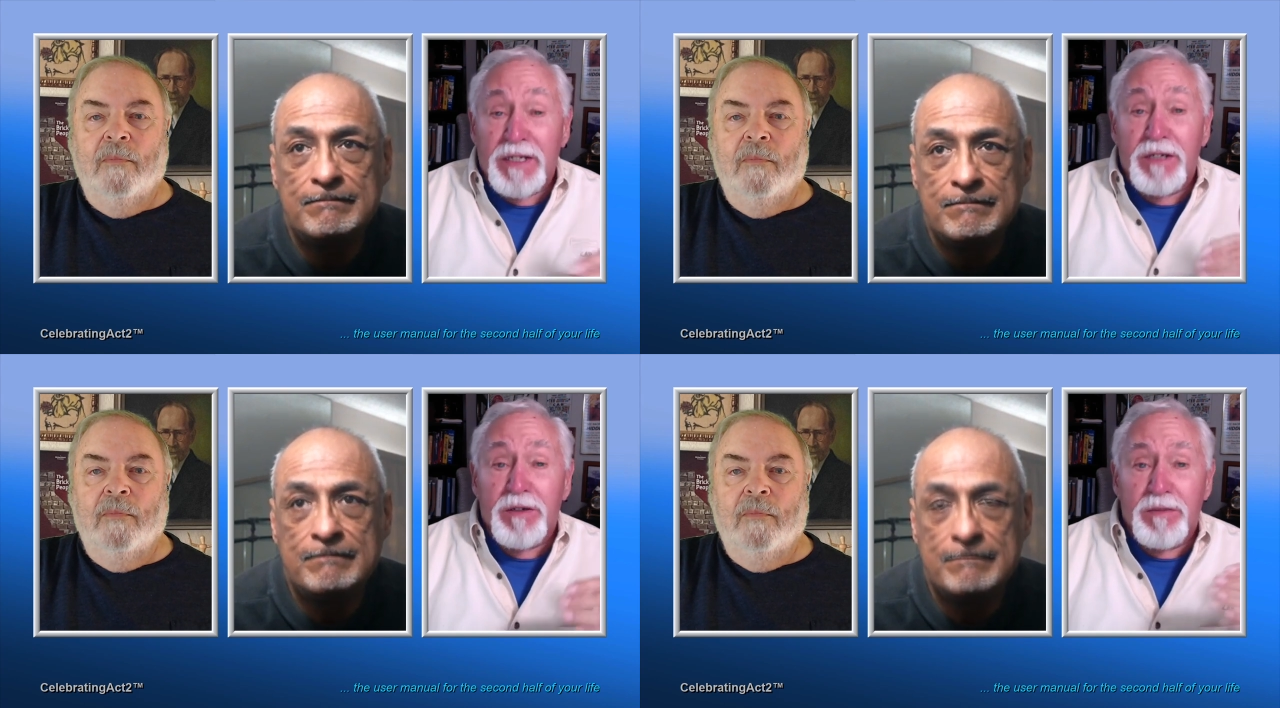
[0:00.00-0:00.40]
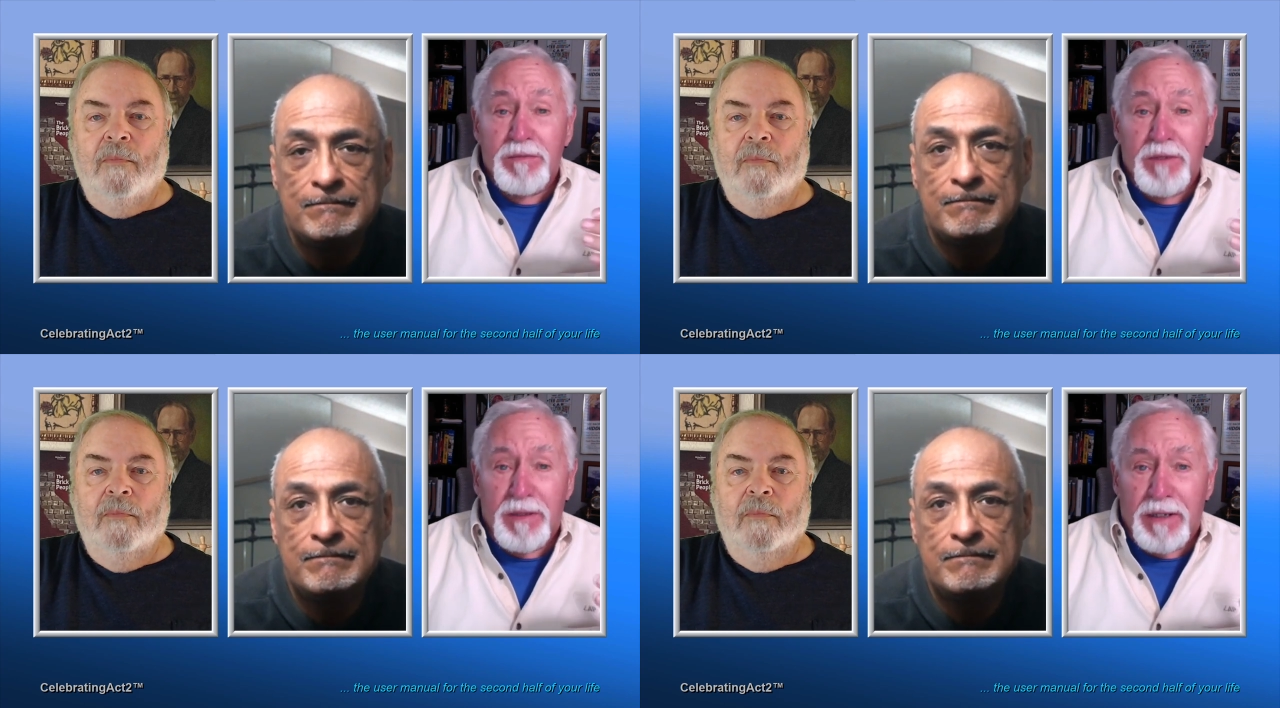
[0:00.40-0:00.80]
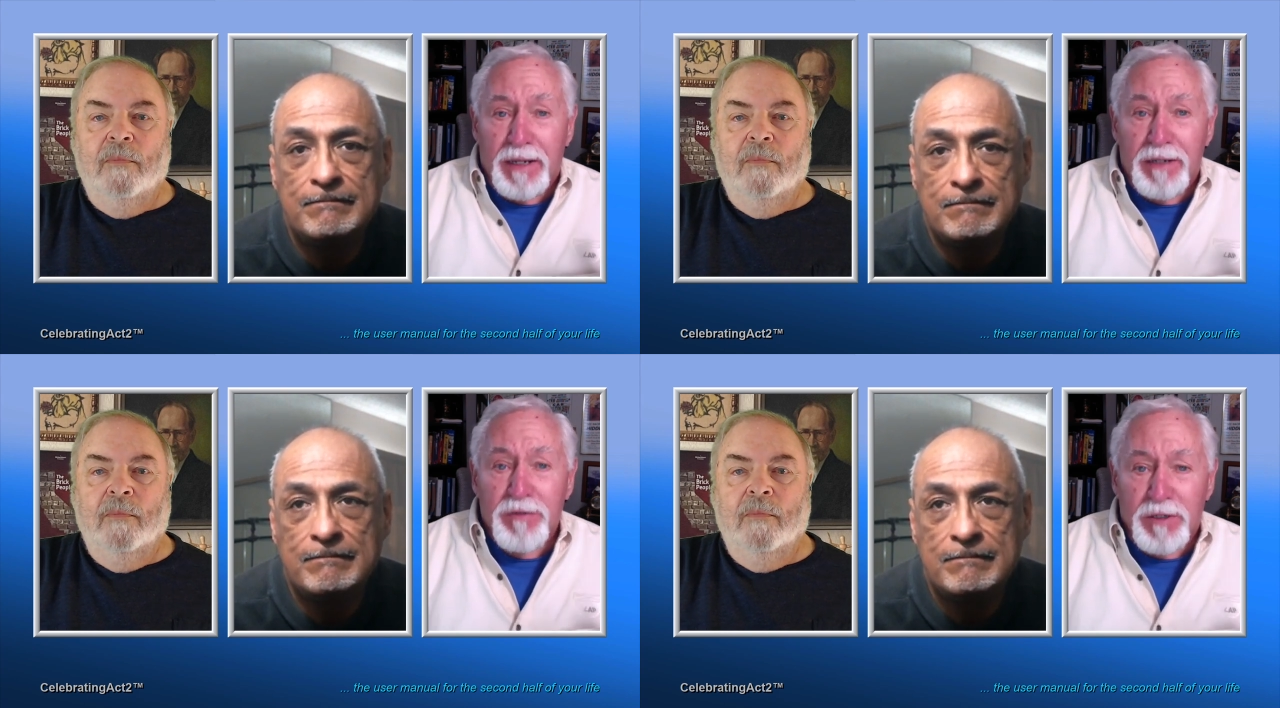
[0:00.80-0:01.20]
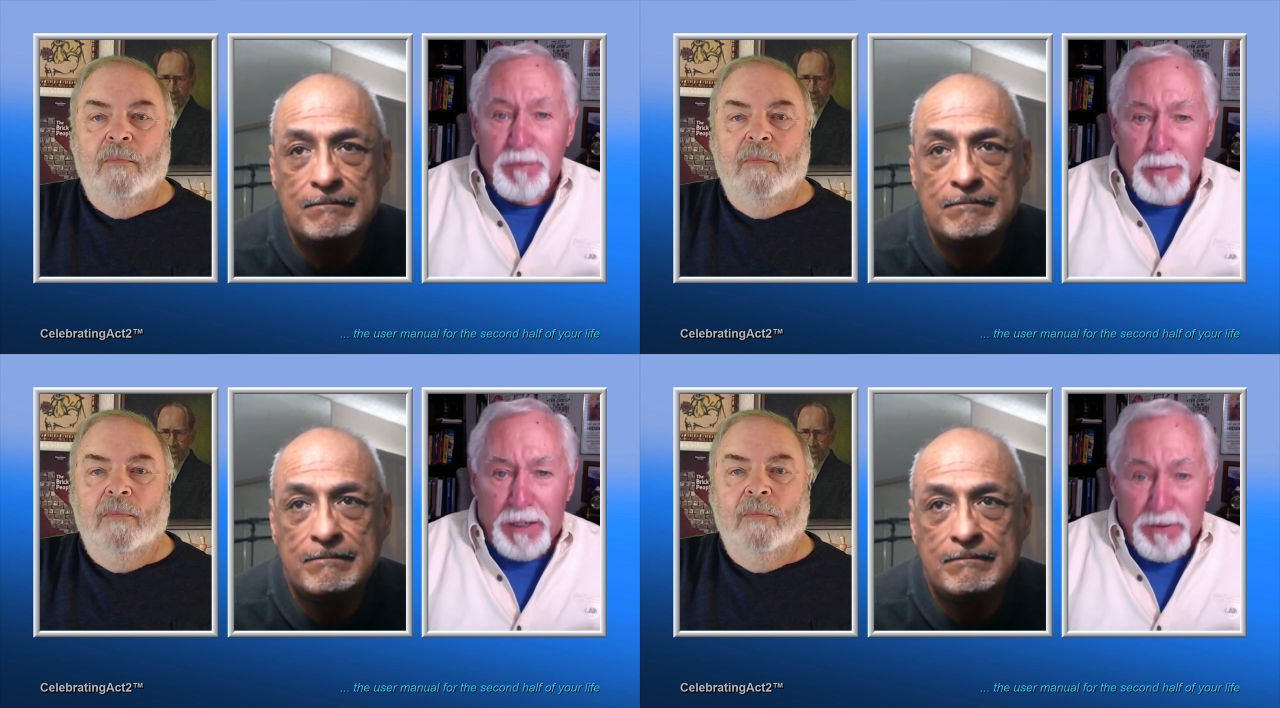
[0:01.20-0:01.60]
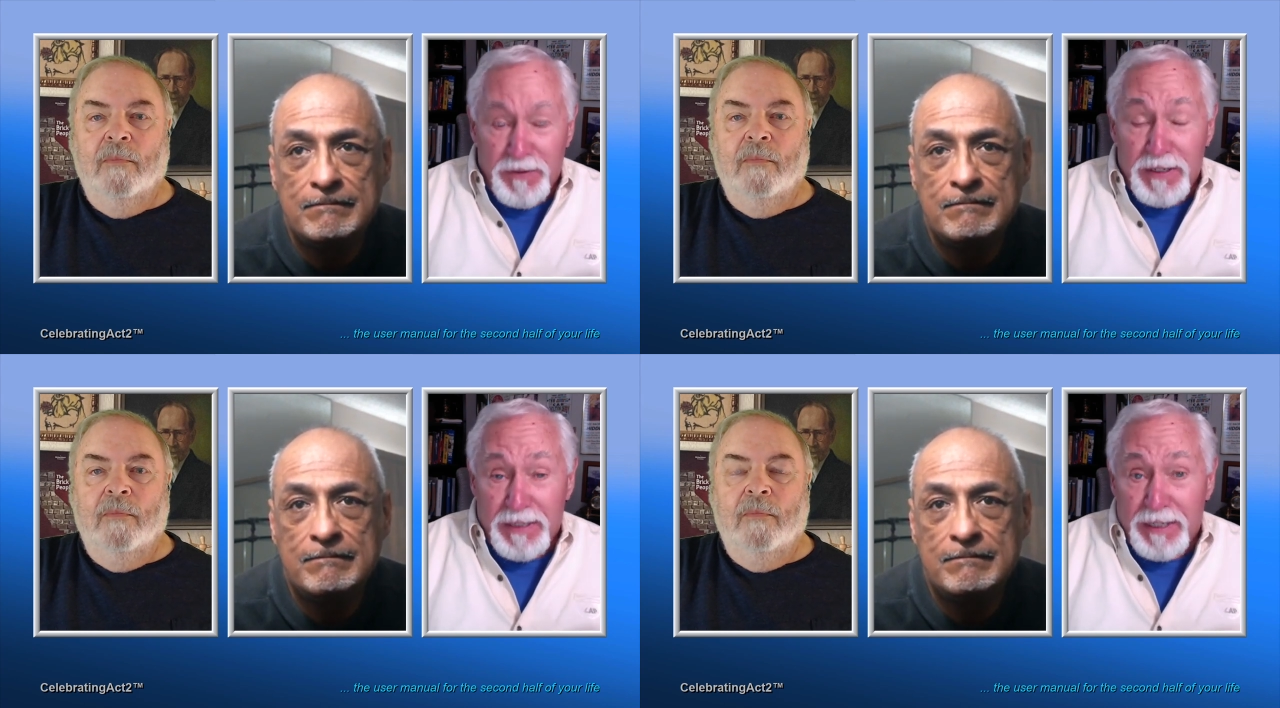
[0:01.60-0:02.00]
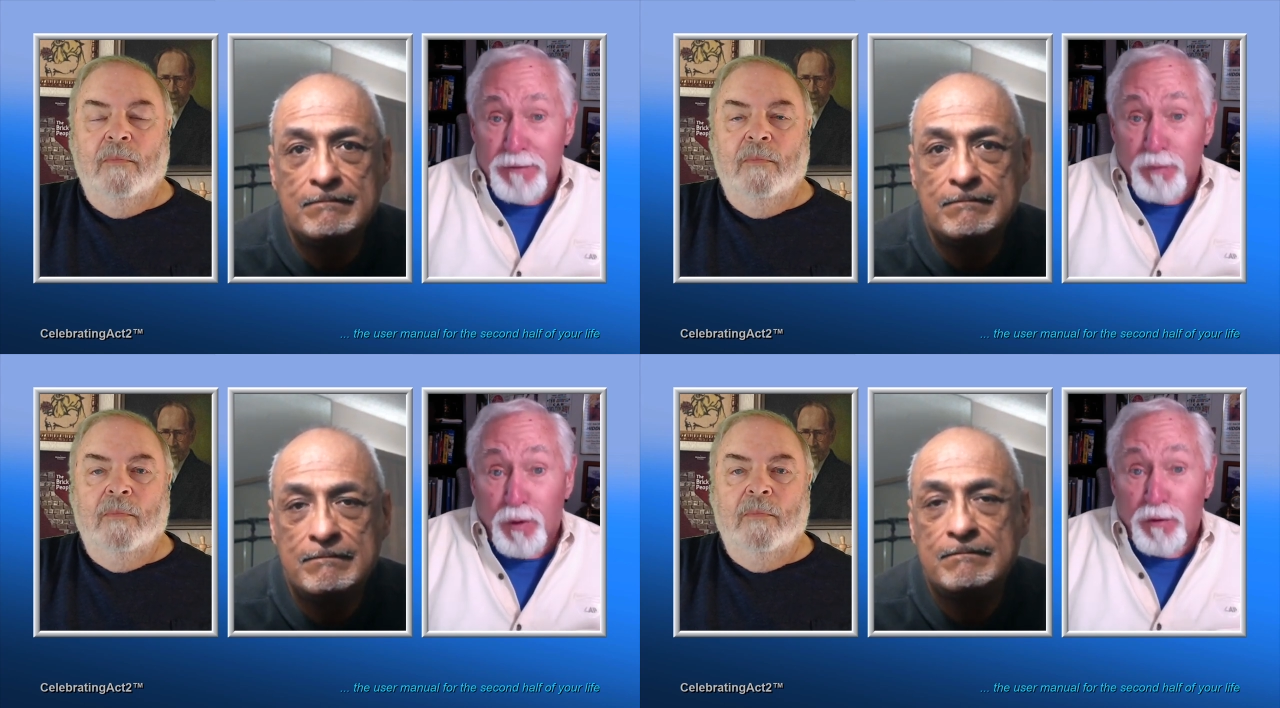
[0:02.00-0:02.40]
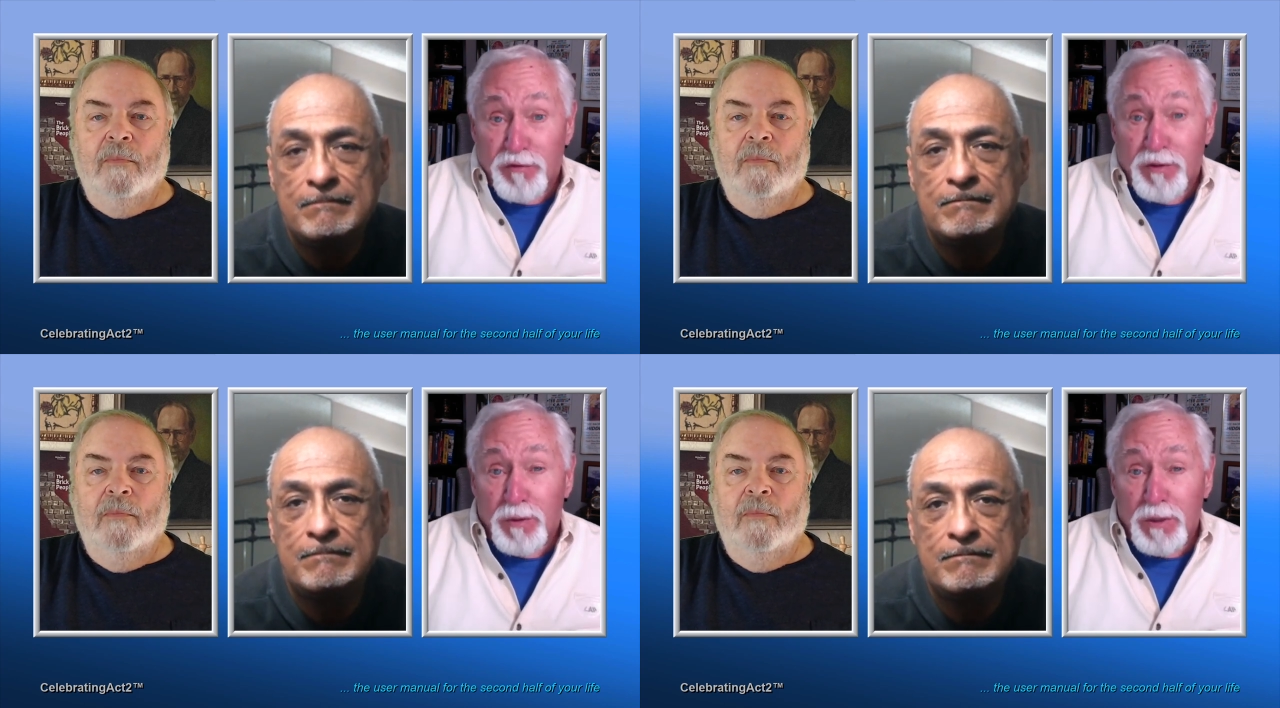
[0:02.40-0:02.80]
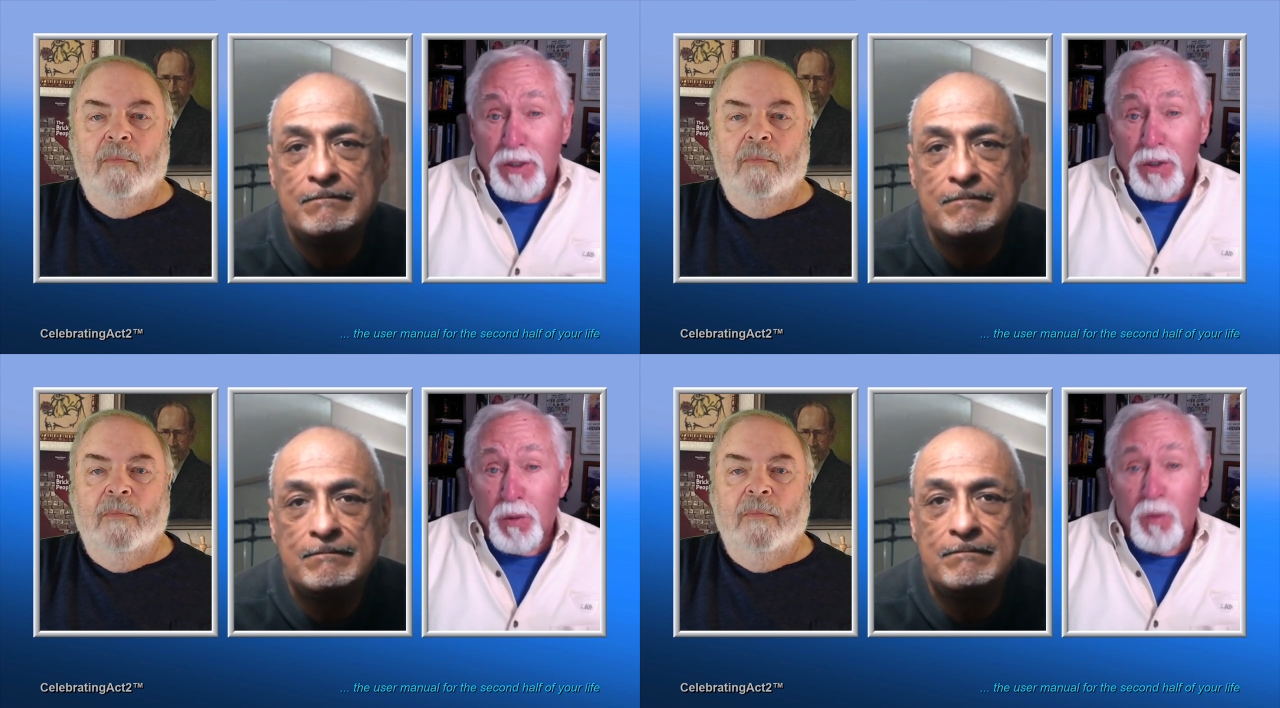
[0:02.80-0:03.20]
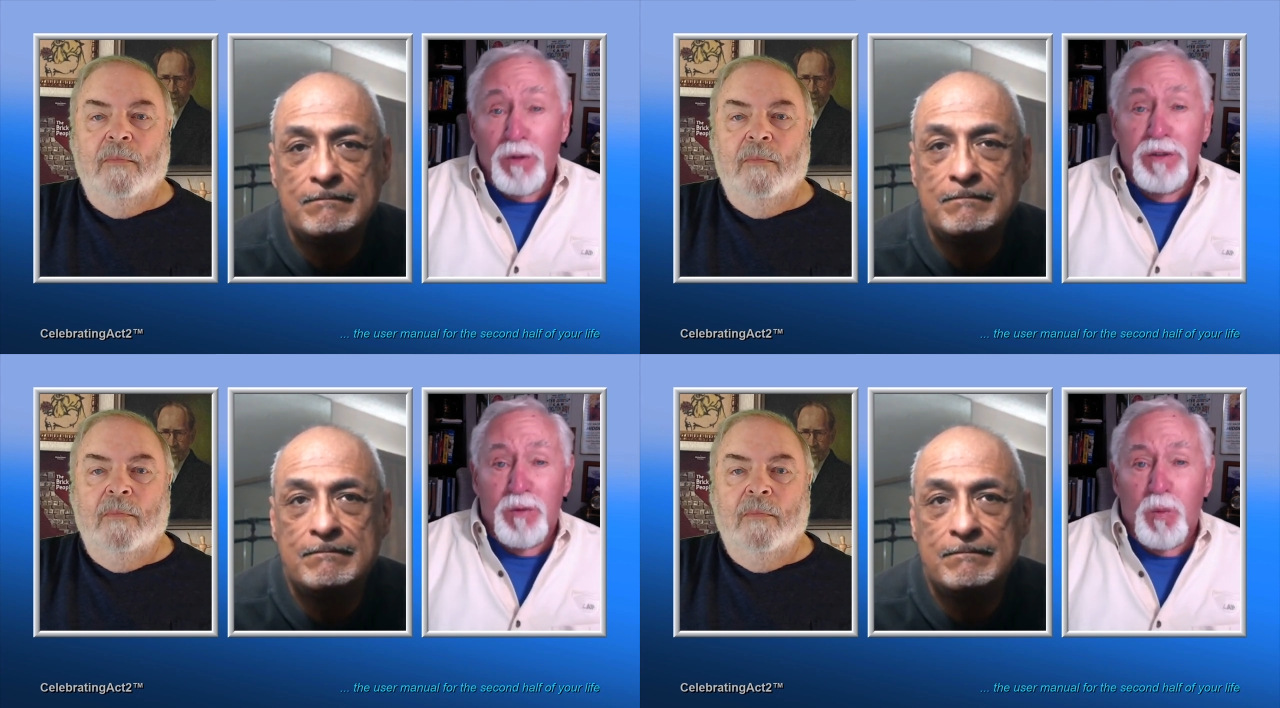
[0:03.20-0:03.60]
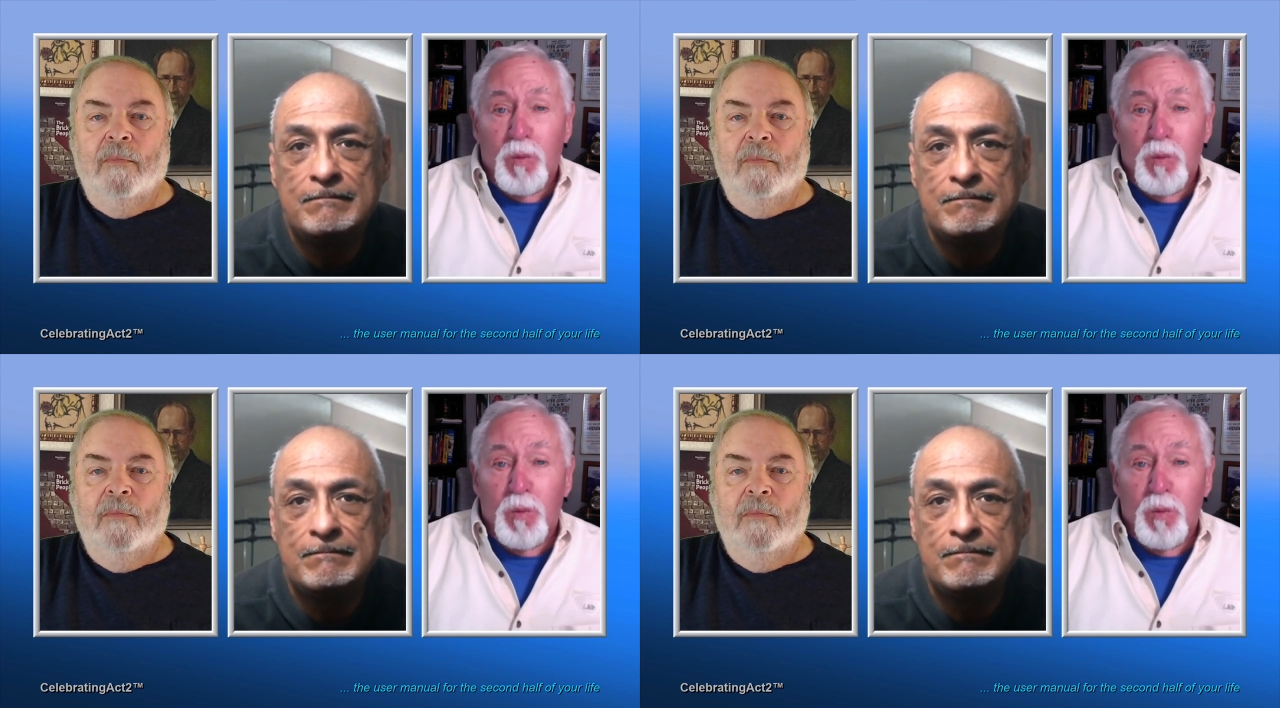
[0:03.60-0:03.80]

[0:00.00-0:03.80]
Speaker 1: when he could actually, I think, get roles that weren't